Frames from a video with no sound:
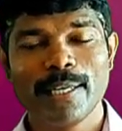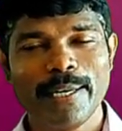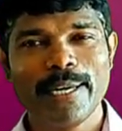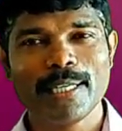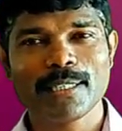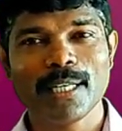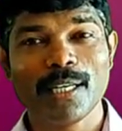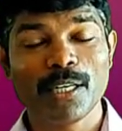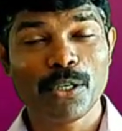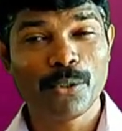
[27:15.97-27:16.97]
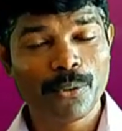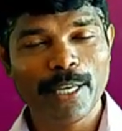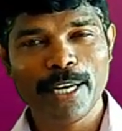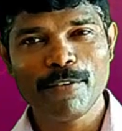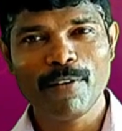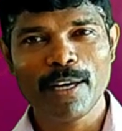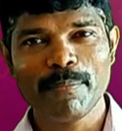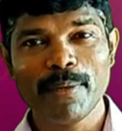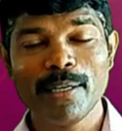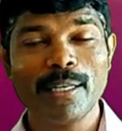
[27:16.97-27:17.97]
creates a good
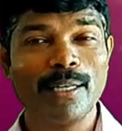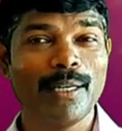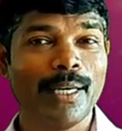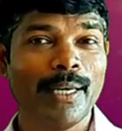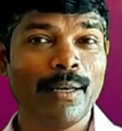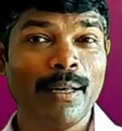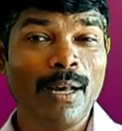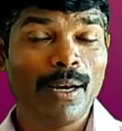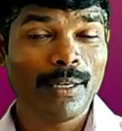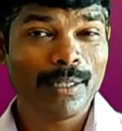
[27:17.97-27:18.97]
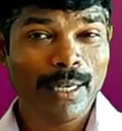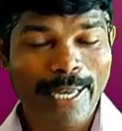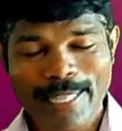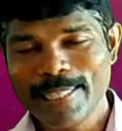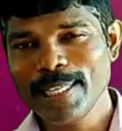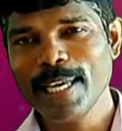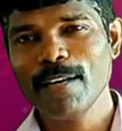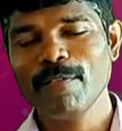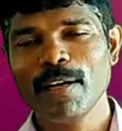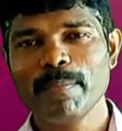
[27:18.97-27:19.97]
environment and a healthy
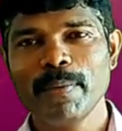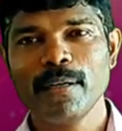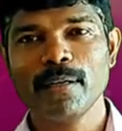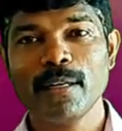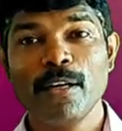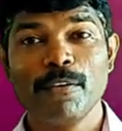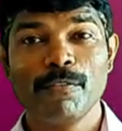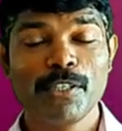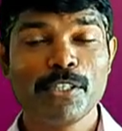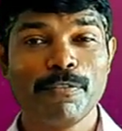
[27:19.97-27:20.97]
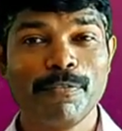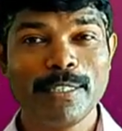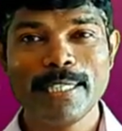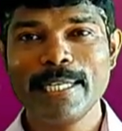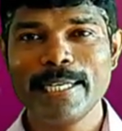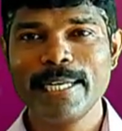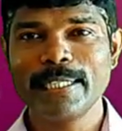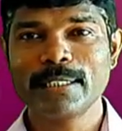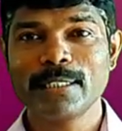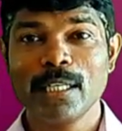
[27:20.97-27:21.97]
environment which
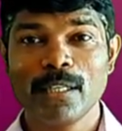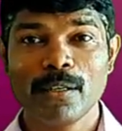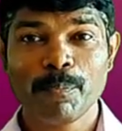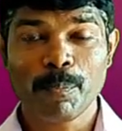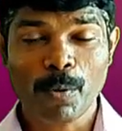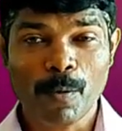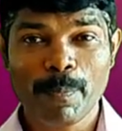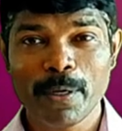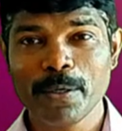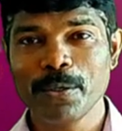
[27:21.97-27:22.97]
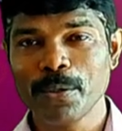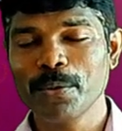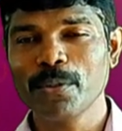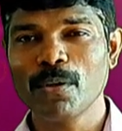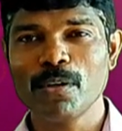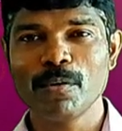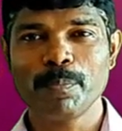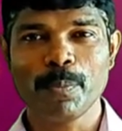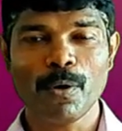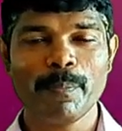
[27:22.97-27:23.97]
facilitates proper growth or
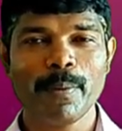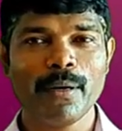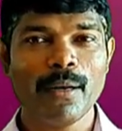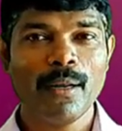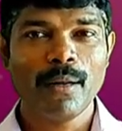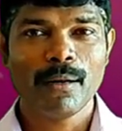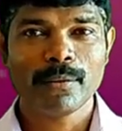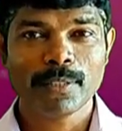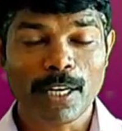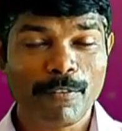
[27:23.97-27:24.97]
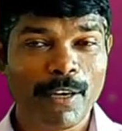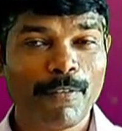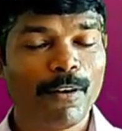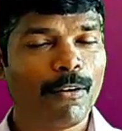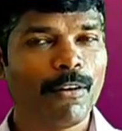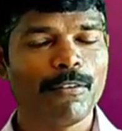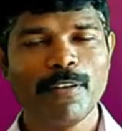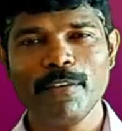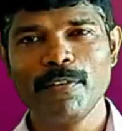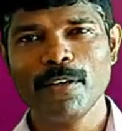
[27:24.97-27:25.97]
proper survival of
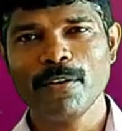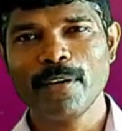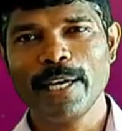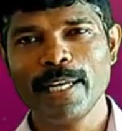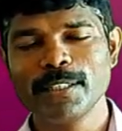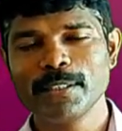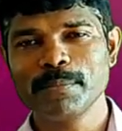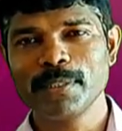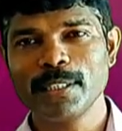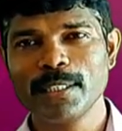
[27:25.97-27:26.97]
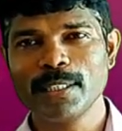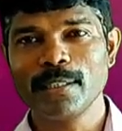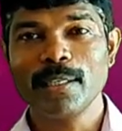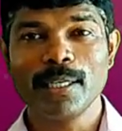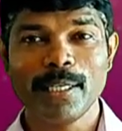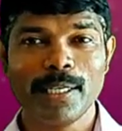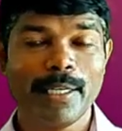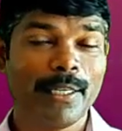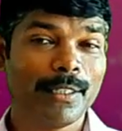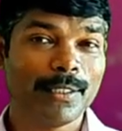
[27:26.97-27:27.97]
living organisms in the
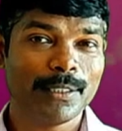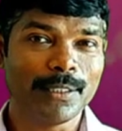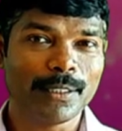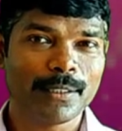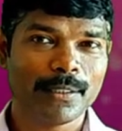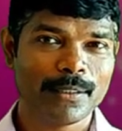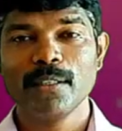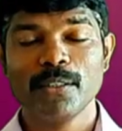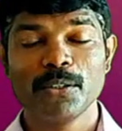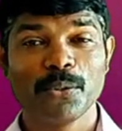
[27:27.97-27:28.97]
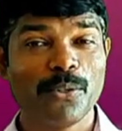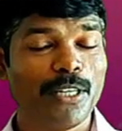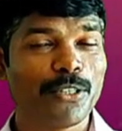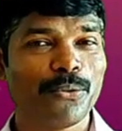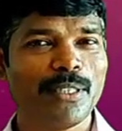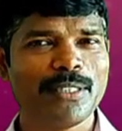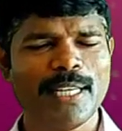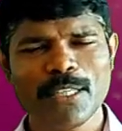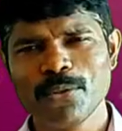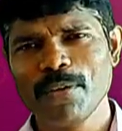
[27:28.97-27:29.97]
green earth. So dear students,
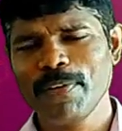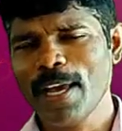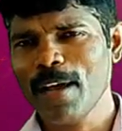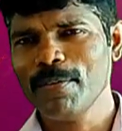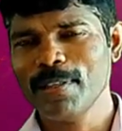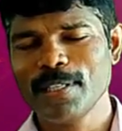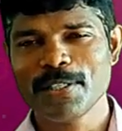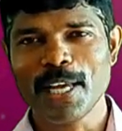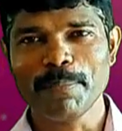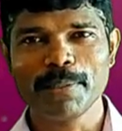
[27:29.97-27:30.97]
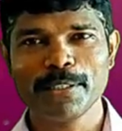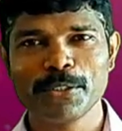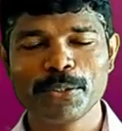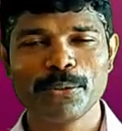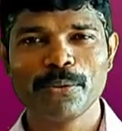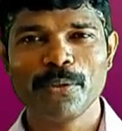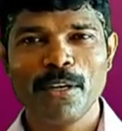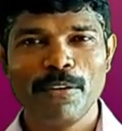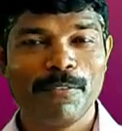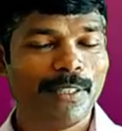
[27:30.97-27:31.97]
that's all we have in this chapter. So
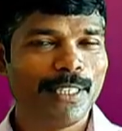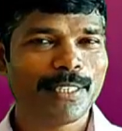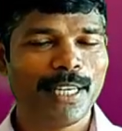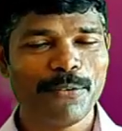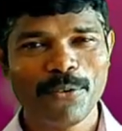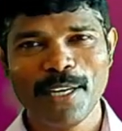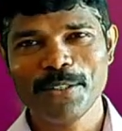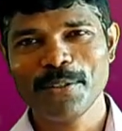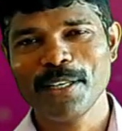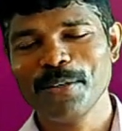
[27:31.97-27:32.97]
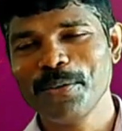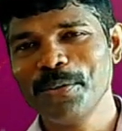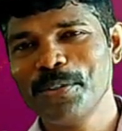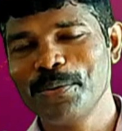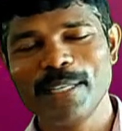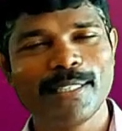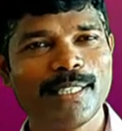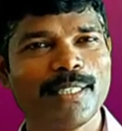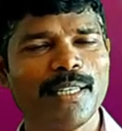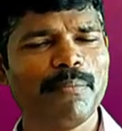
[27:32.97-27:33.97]
with this I would like to conclude today's
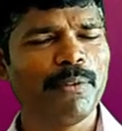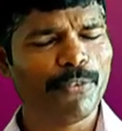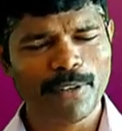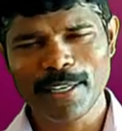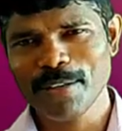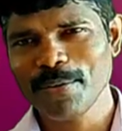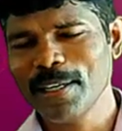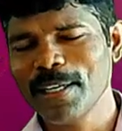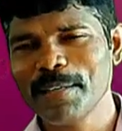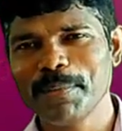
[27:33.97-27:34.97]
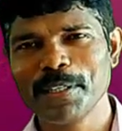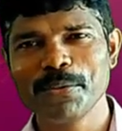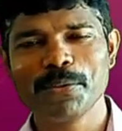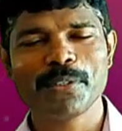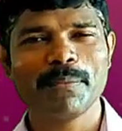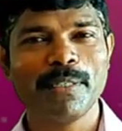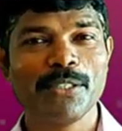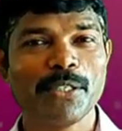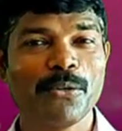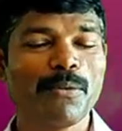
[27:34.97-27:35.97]
session. Before concluding, let me give you some
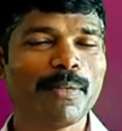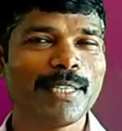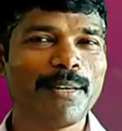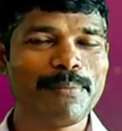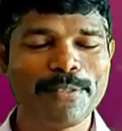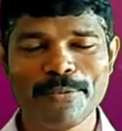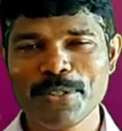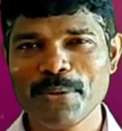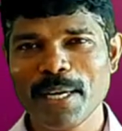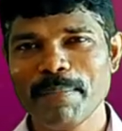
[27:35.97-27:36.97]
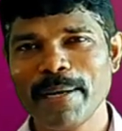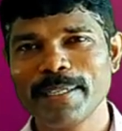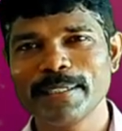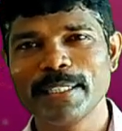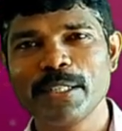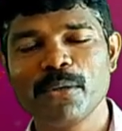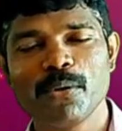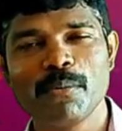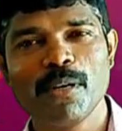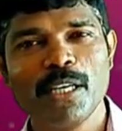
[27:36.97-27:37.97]
easy home assignments which you can practice at
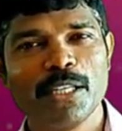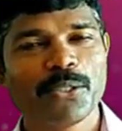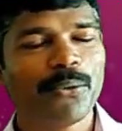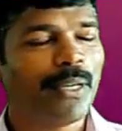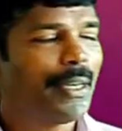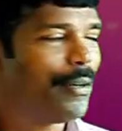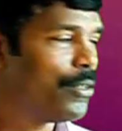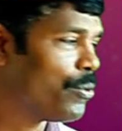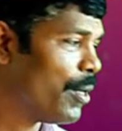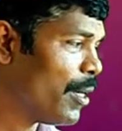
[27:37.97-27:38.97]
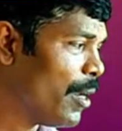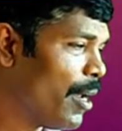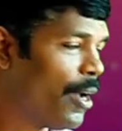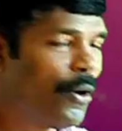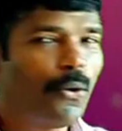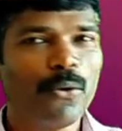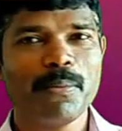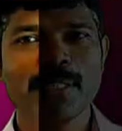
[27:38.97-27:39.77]
home. So here is your home